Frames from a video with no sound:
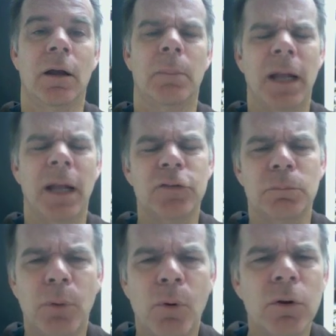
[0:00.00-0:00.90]
but as
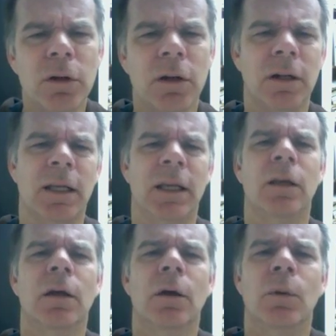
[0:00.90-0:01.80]

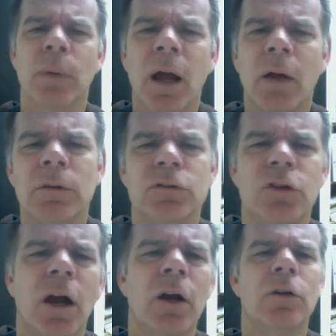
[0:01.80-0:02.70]
importantly, we are in
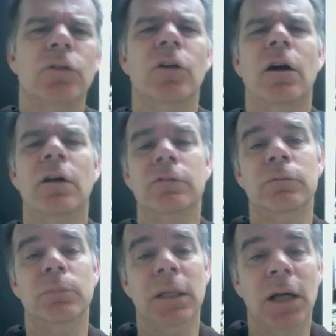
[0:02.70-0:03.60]
charge
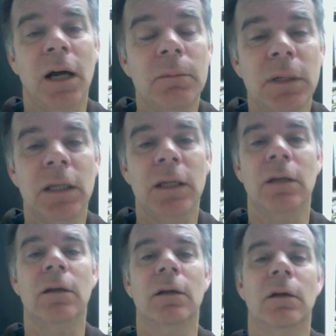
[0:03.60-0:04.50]
of becoming